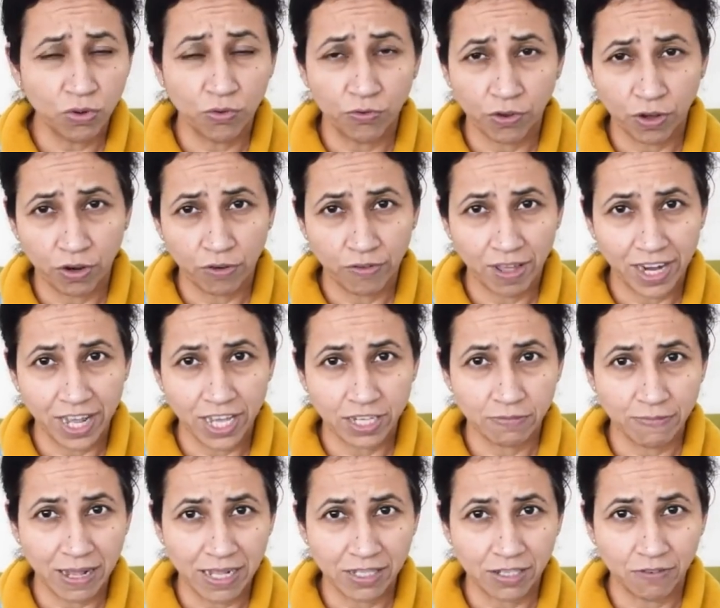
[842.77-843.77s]
a very
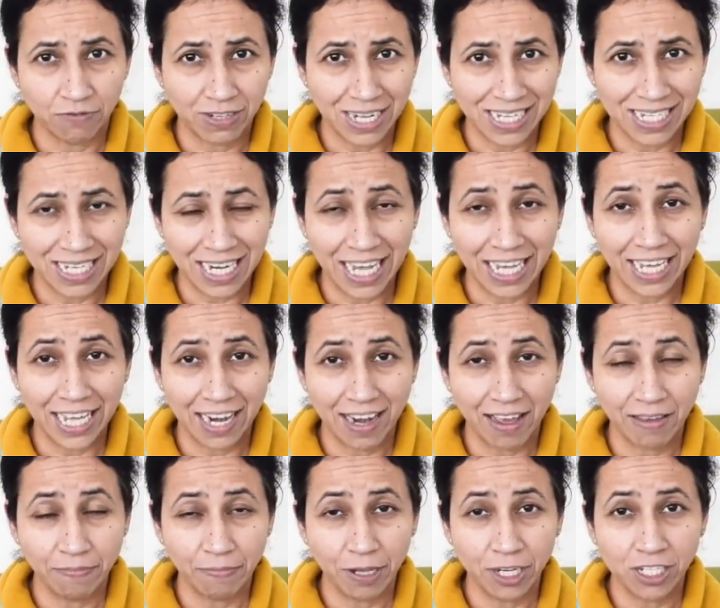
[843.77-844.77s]
expensive test like
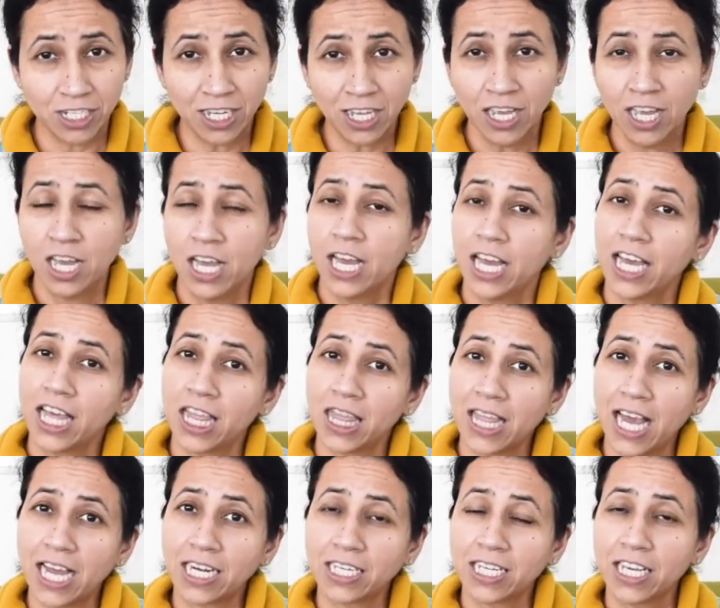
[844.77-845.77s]
NIPT. In
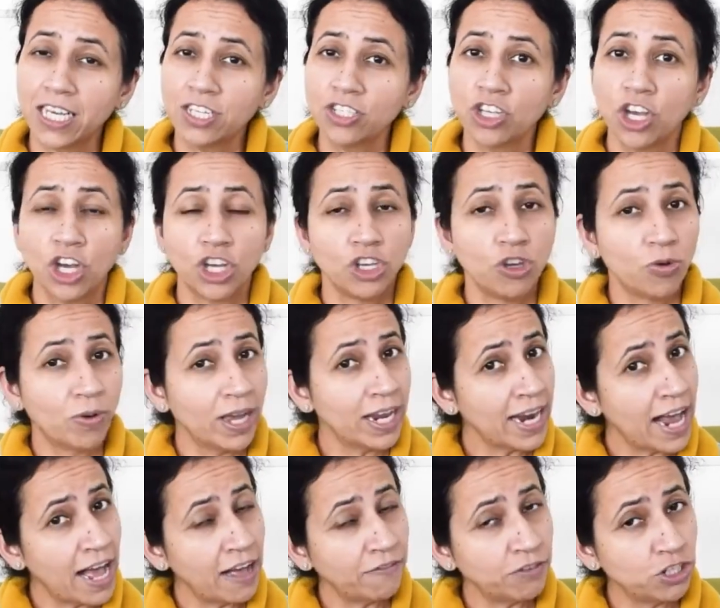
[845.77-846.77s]
that case, you can
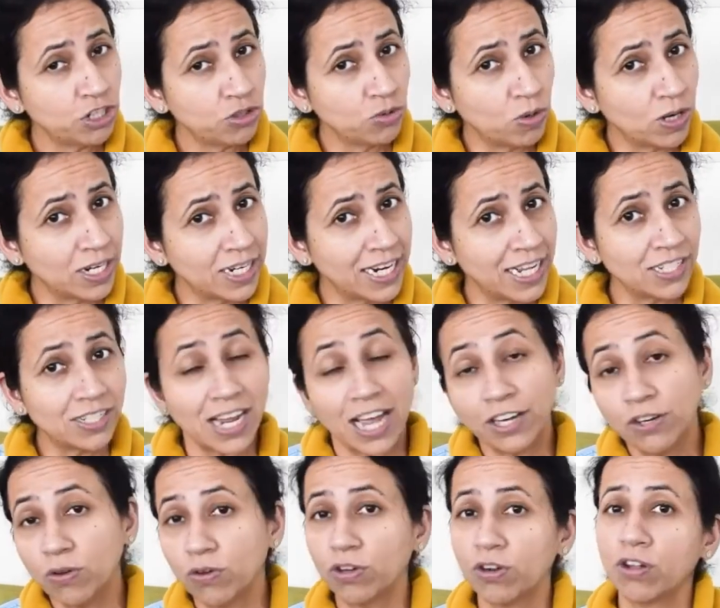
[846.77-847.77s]
have a dual test and you
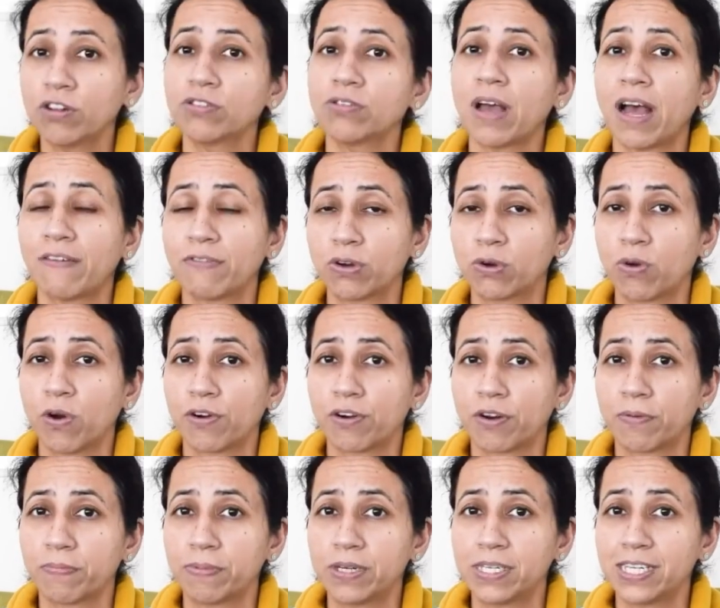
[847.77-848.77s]
can also have a
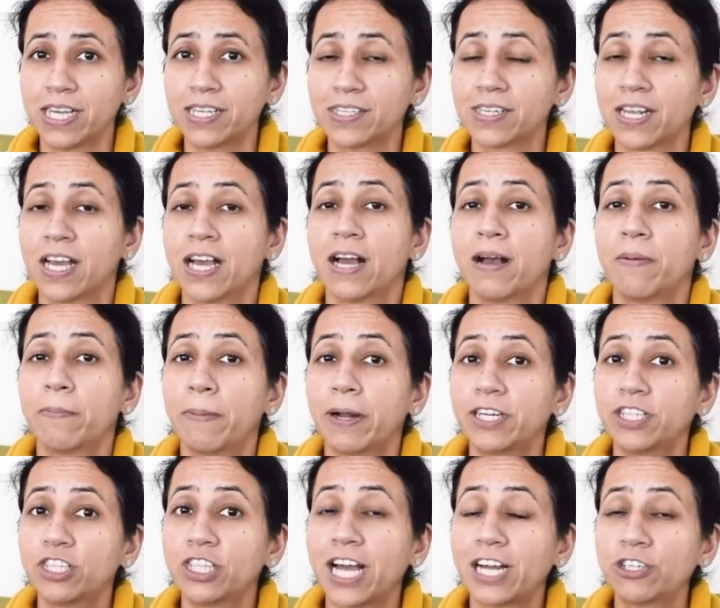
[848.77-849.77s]
quadruple test, but
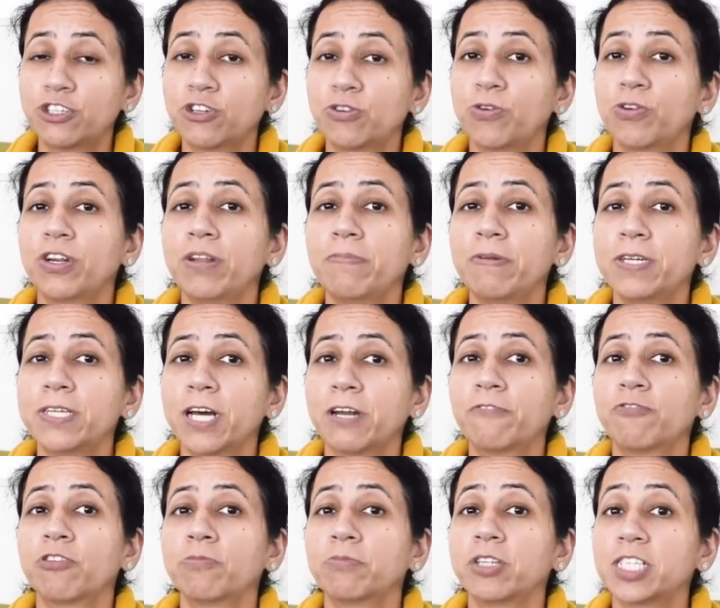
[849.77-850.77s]
that should only be done
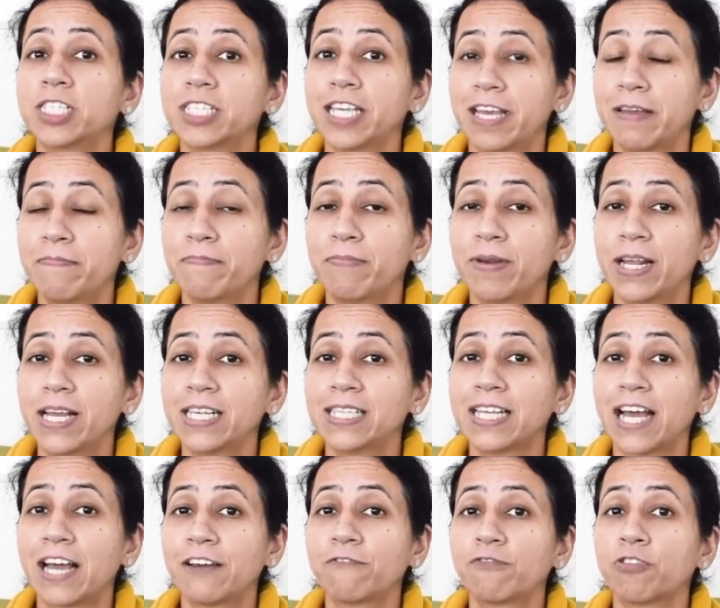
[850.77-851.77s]
from the same place
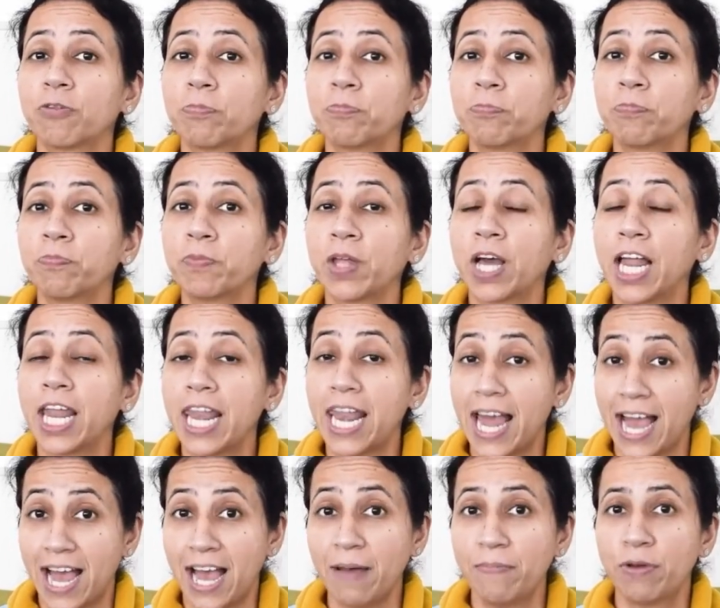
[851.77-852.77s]
and from a
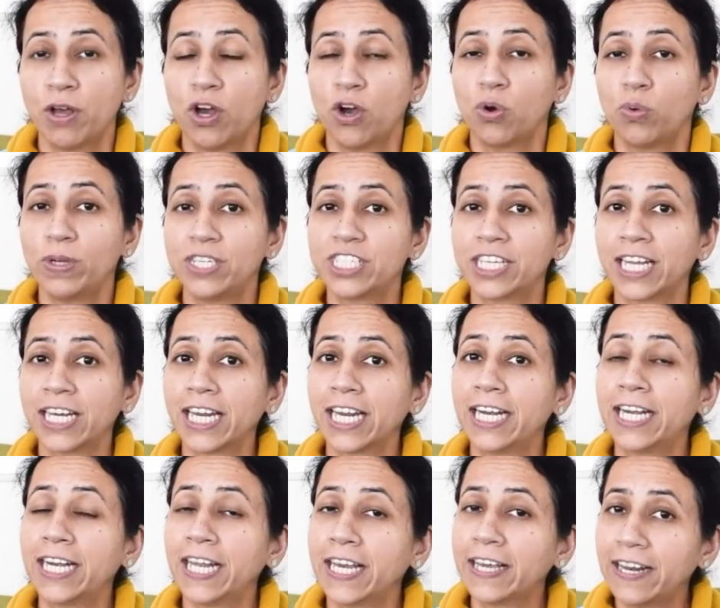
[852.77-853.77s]
lab which can
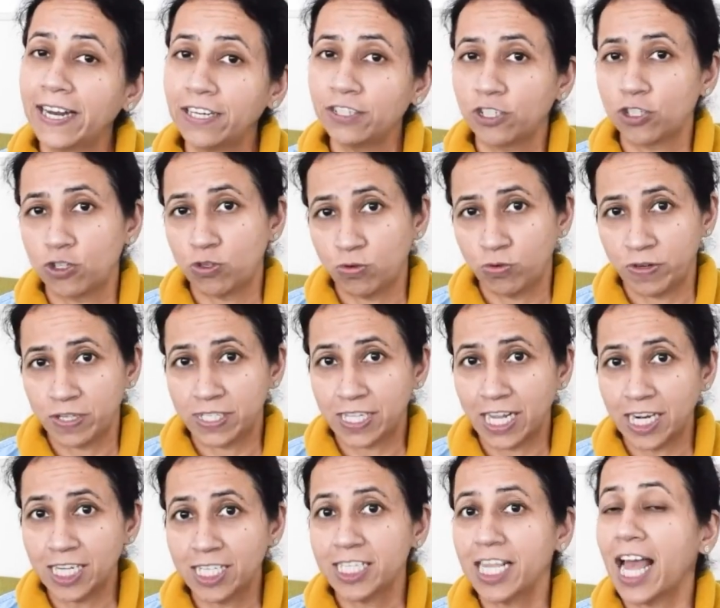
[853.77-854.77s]
integrate the two
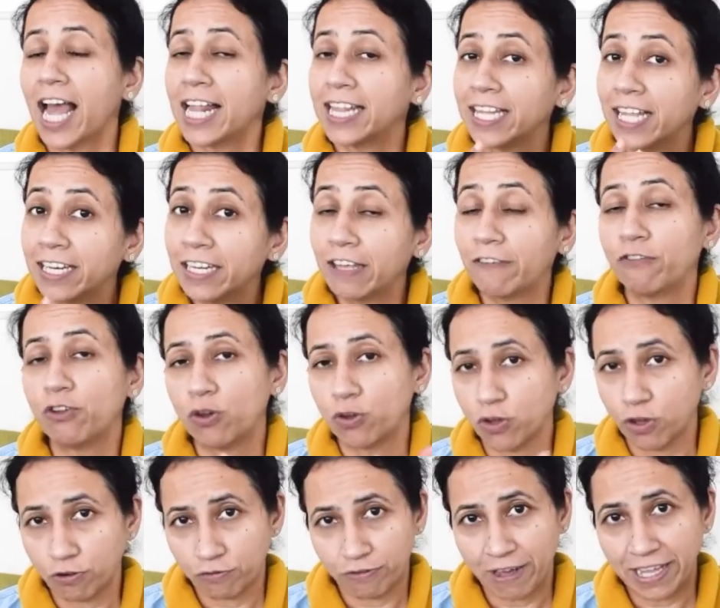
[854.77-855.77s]
results and then give you your
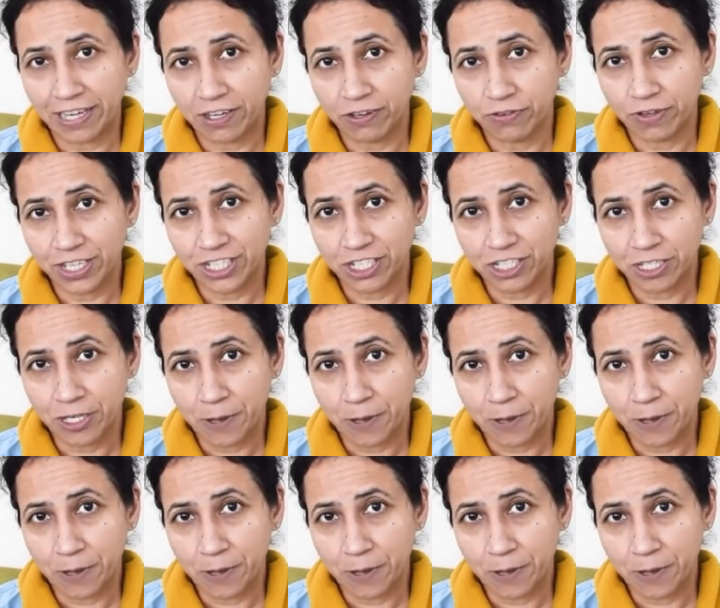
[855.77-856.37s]
final risk.